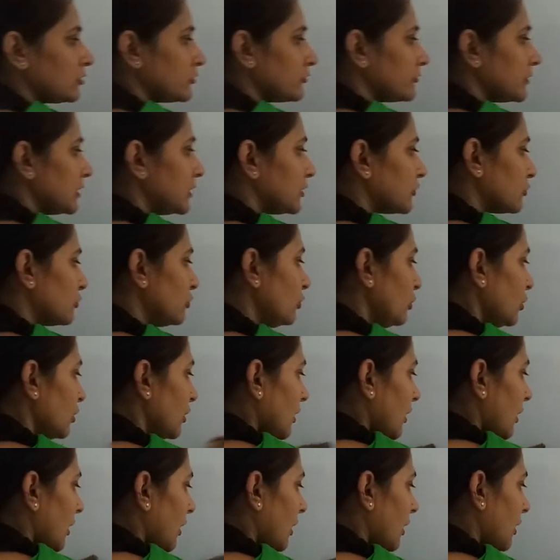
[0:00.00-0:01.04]
you will do
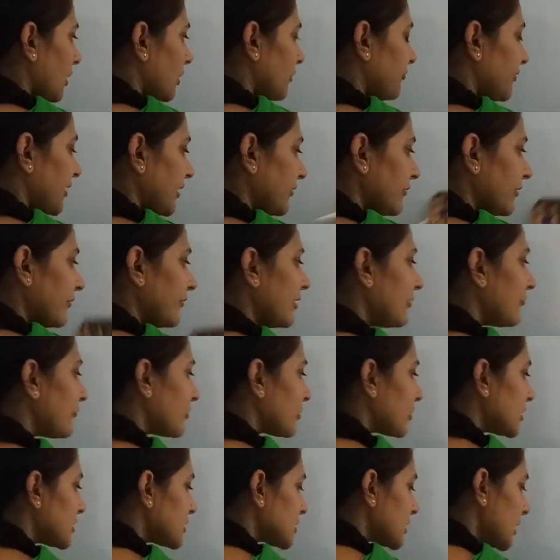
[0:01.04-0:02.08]
when we will
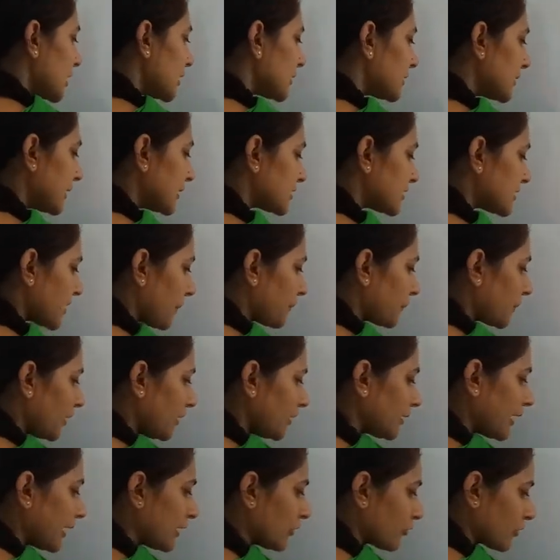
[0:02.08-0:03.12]
finish our that chapter
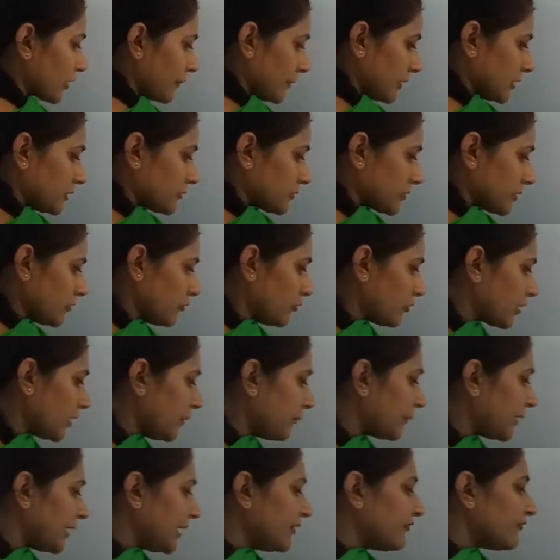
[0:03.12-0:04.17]
calorimetry.
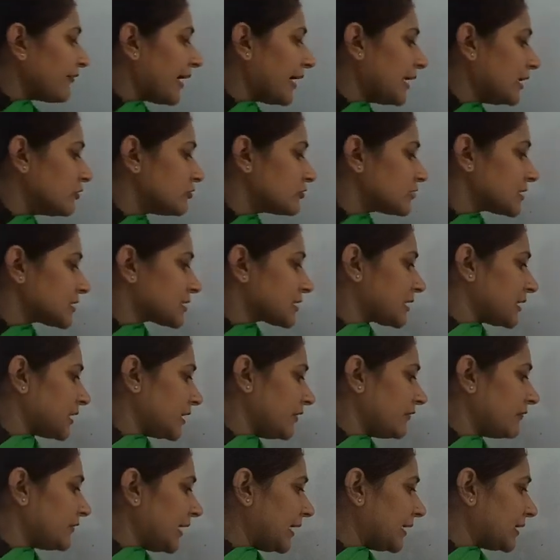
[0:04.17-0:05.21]
Okay, meanwhile you just
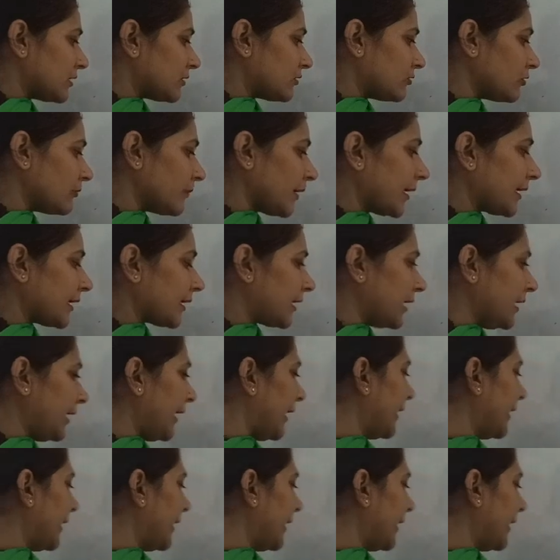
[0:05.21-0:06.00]
leave that numerical